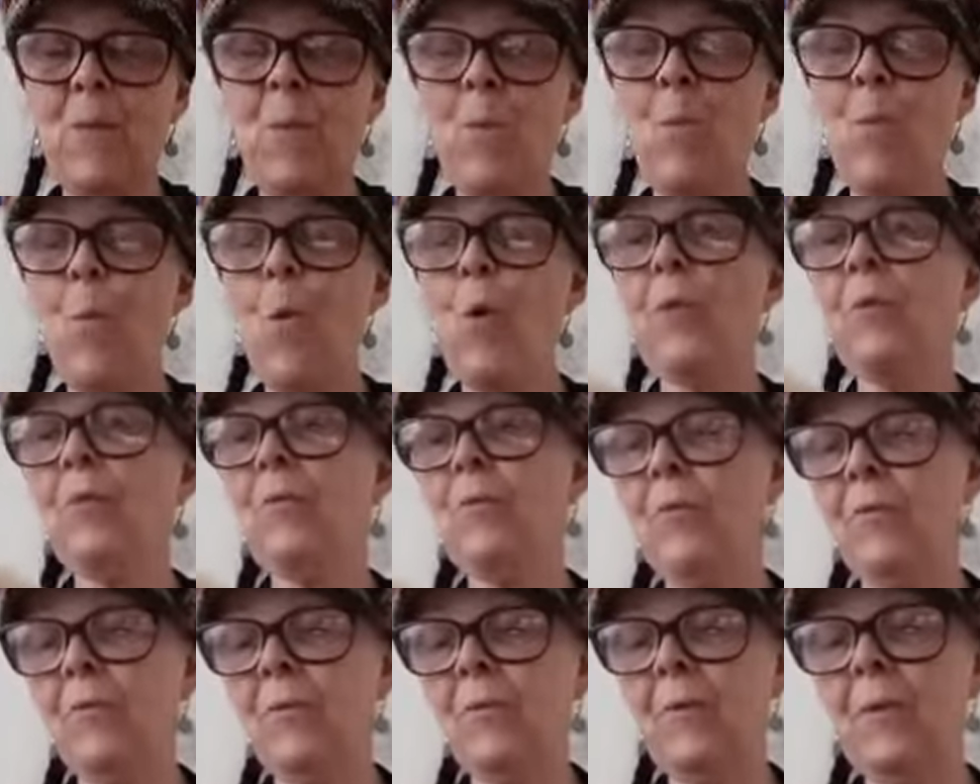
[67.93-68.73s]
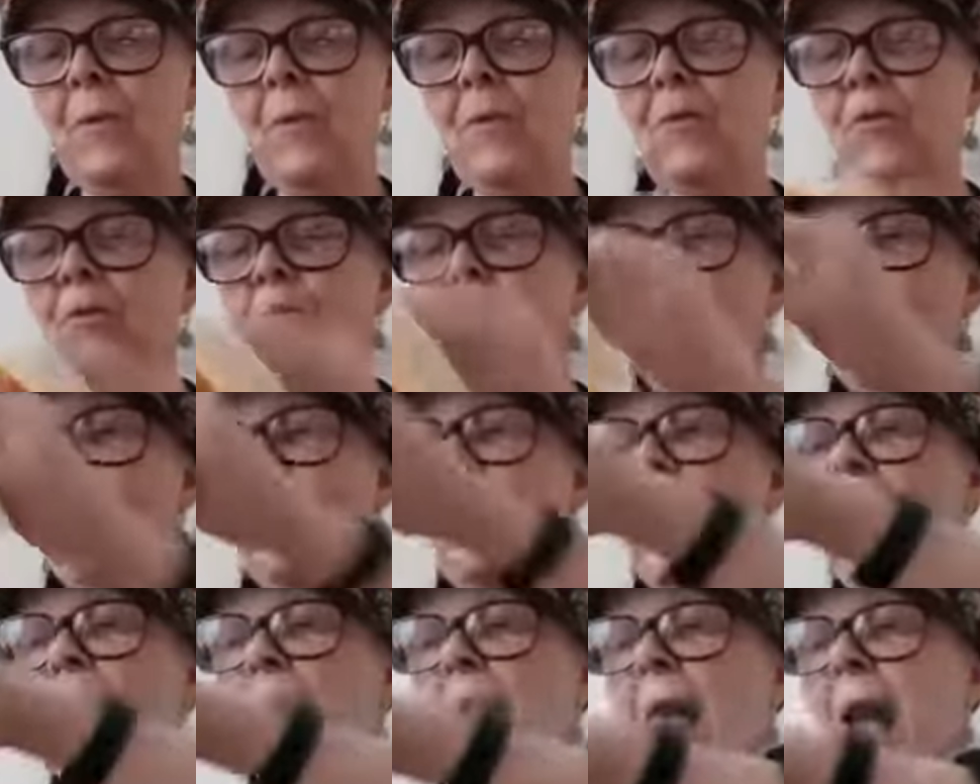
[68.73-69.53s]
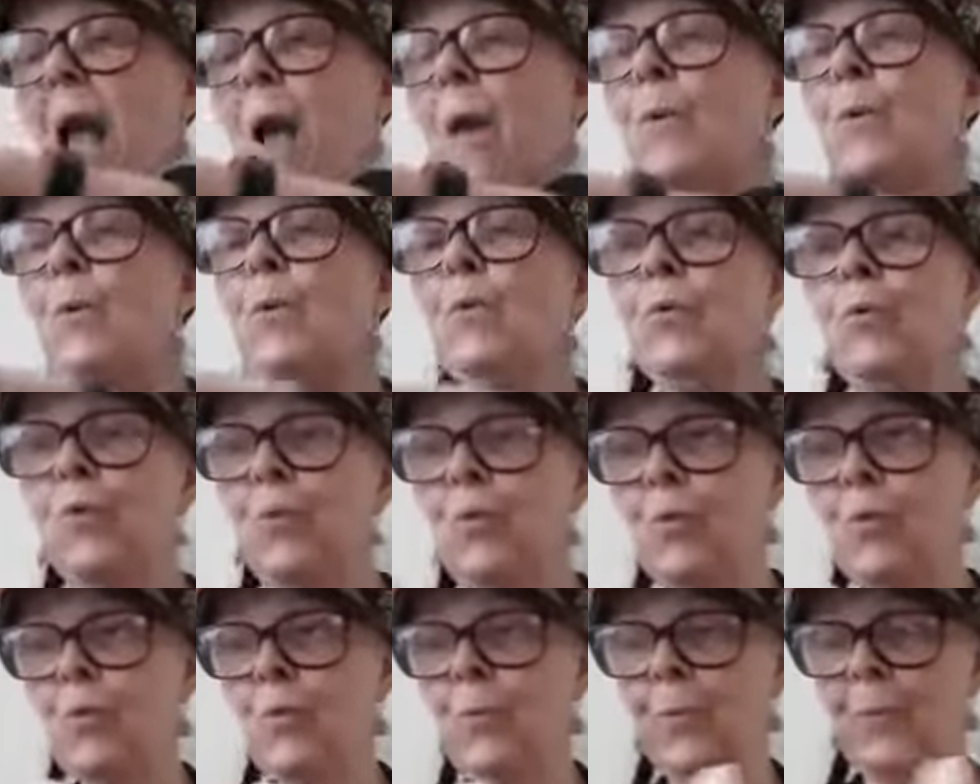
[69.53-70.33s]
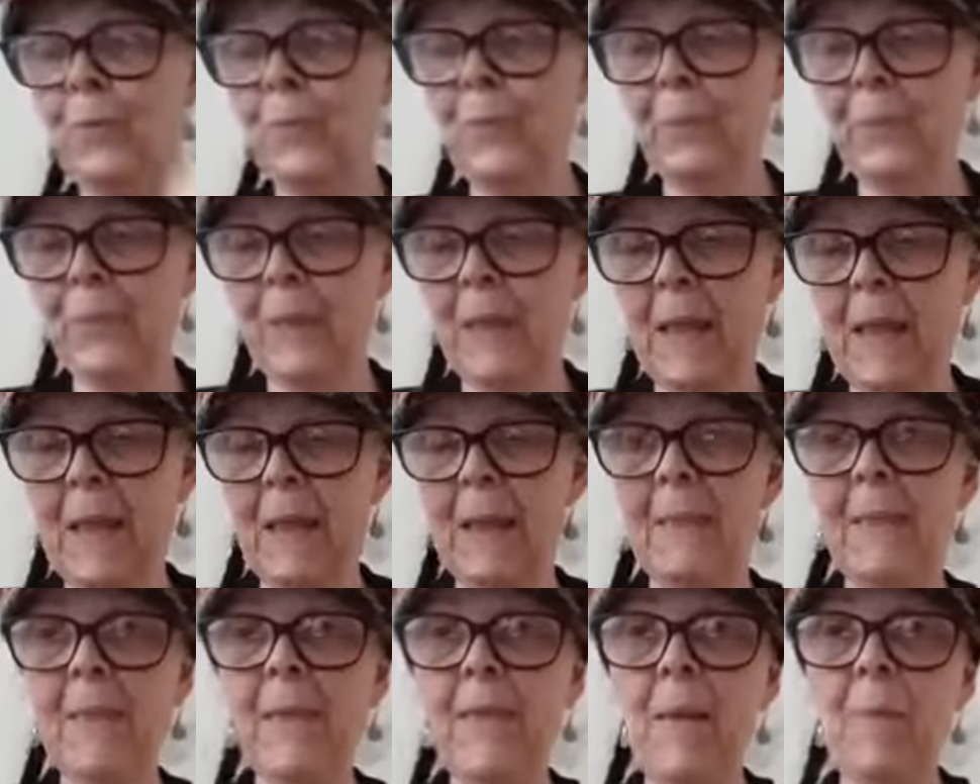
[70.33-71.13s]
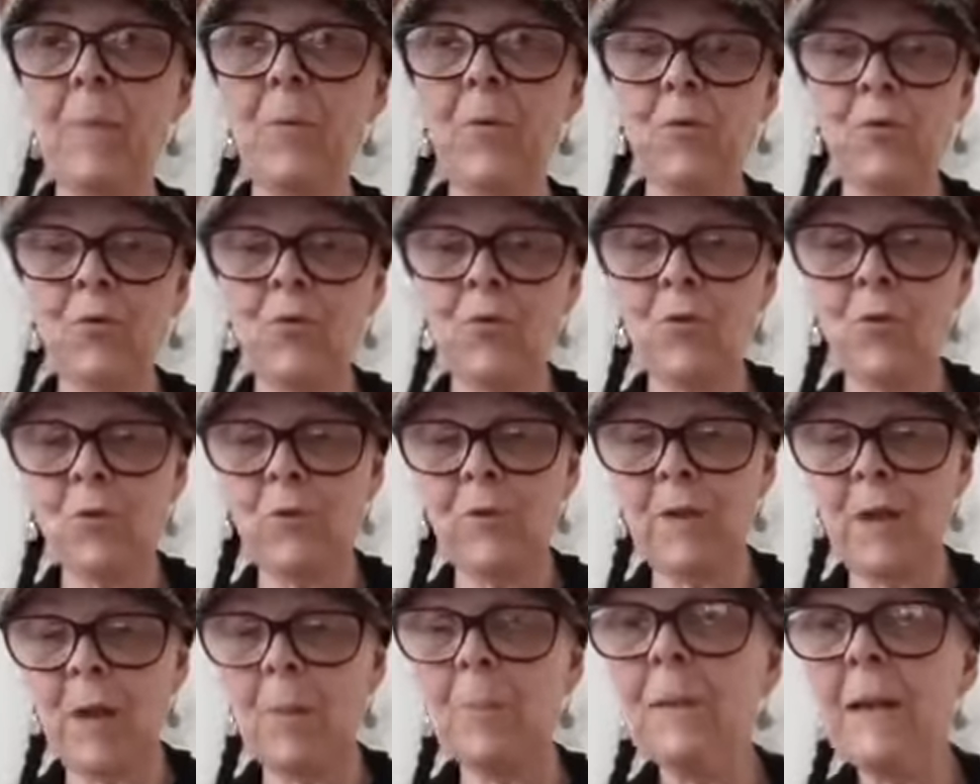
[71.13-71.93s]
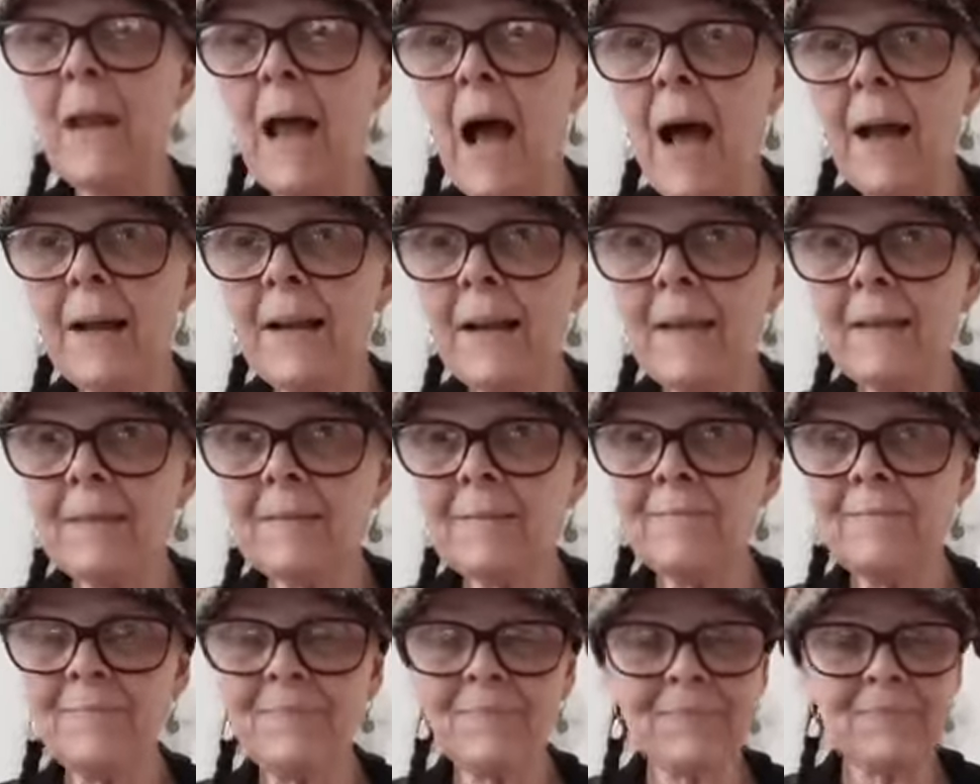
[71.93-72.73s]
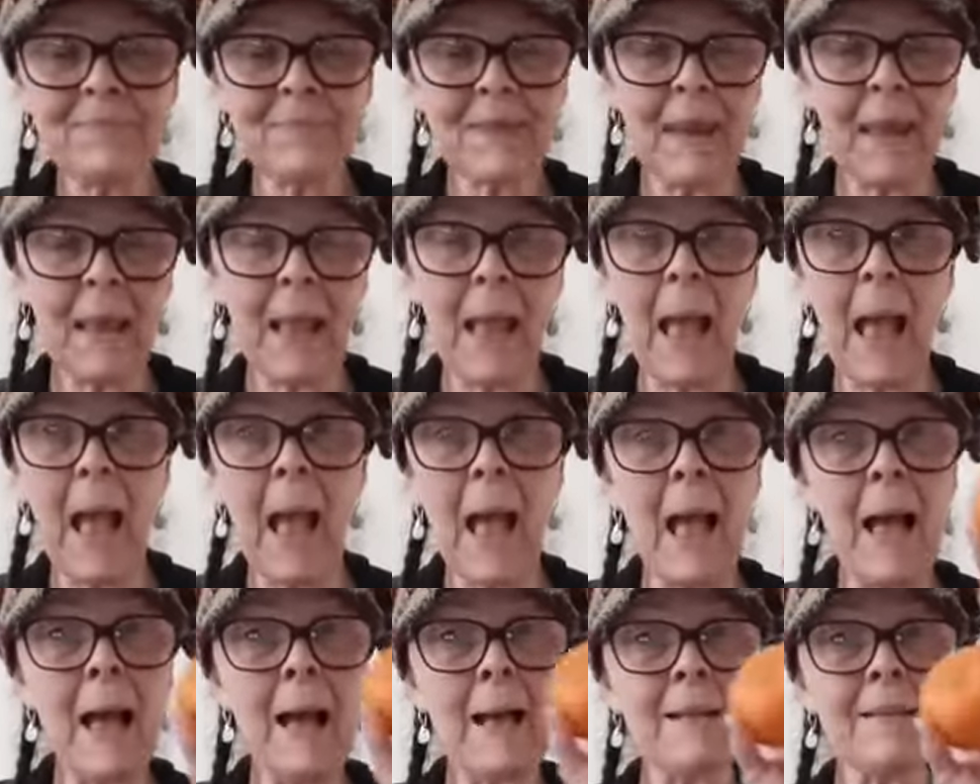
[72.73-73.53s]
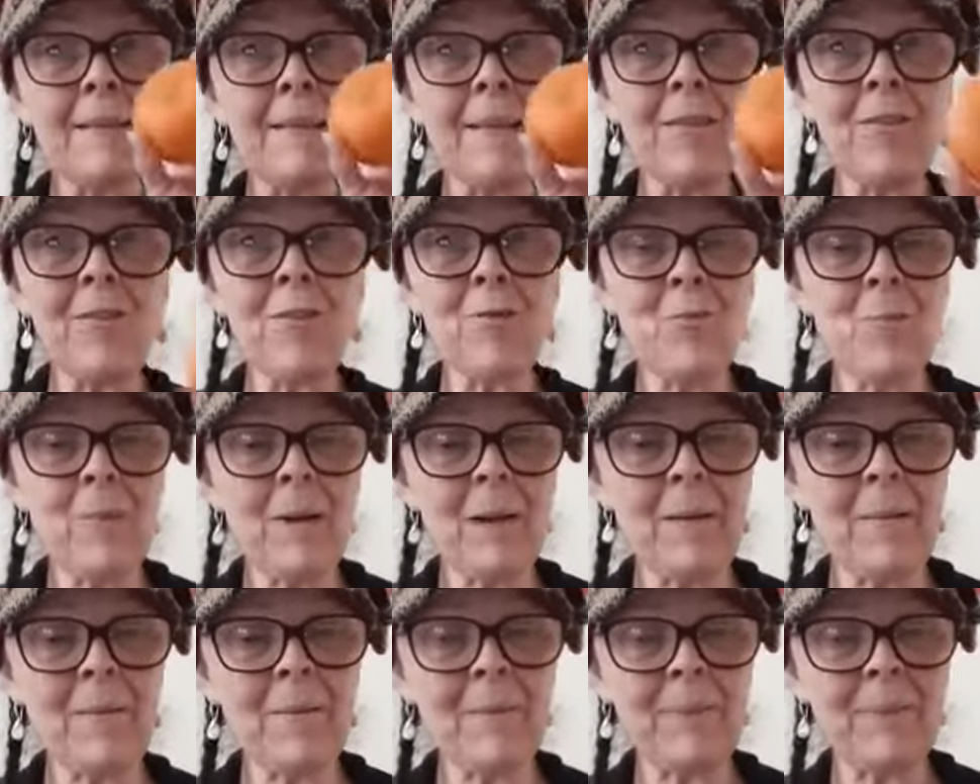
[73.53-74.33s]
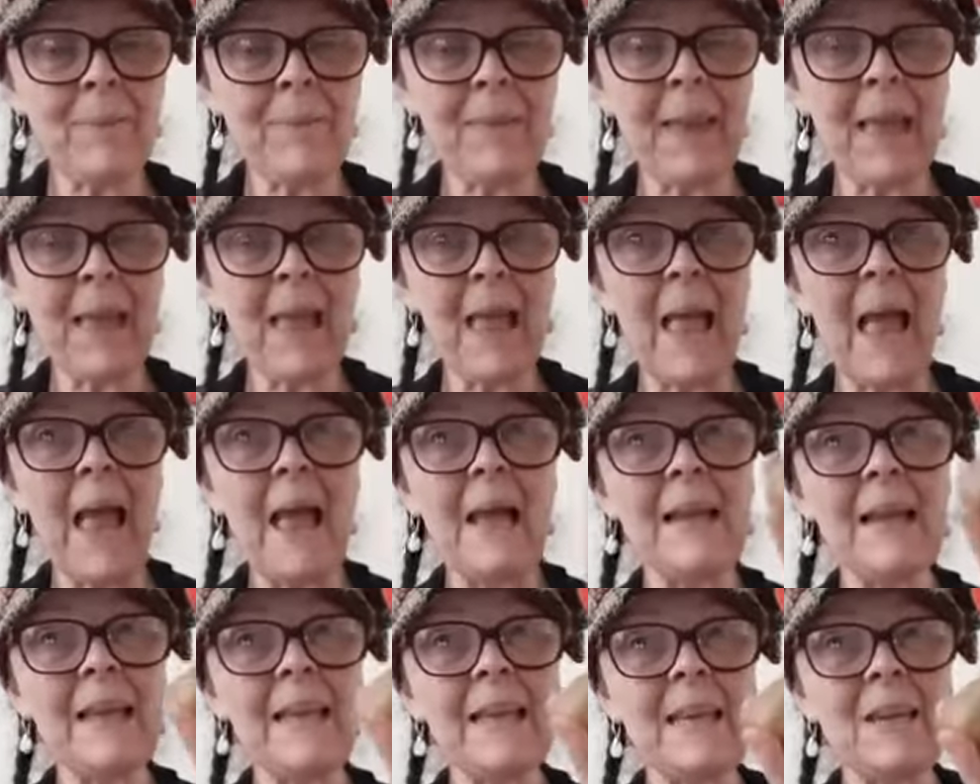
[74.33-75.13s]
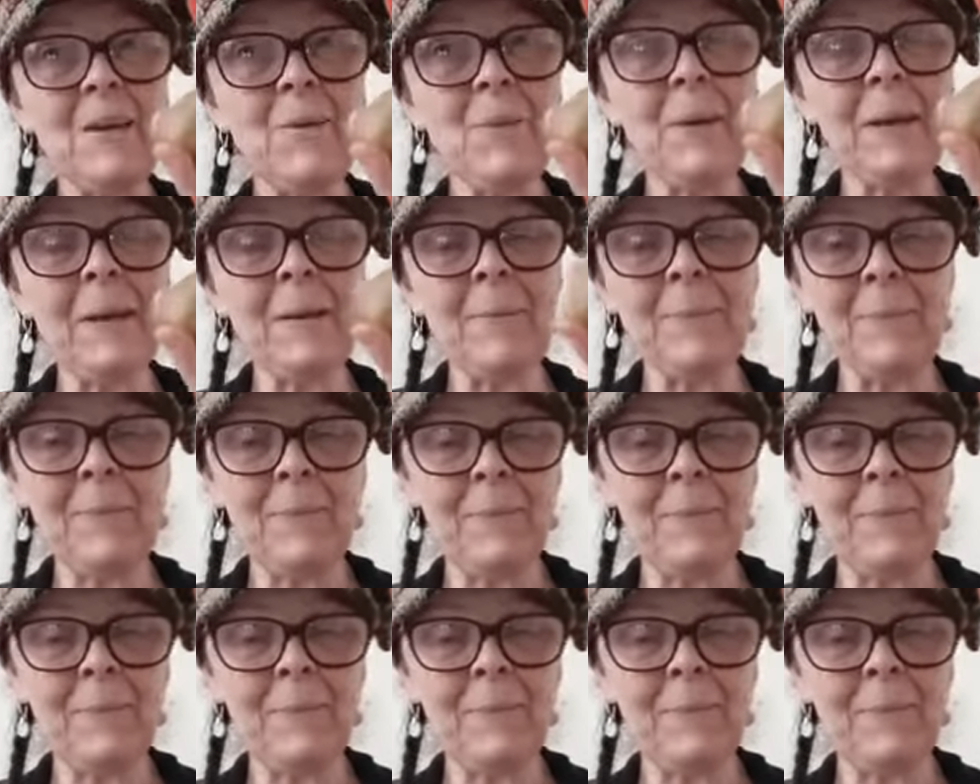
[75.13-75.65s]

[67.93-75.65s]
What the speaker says: What do you think I will do? That I would use a banana, a satsuma, and a kiwi.